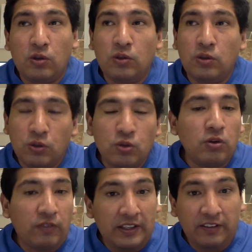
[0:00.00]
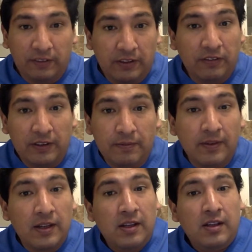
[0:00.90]
you will find
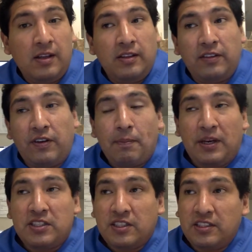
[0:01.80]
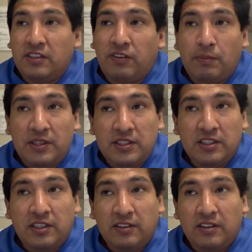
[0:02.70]
different patients
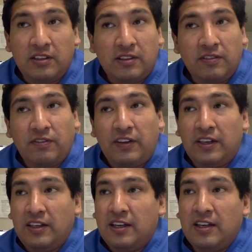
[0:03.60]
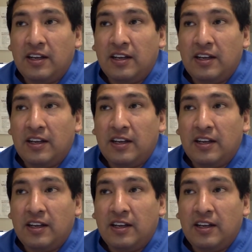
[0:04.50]
that think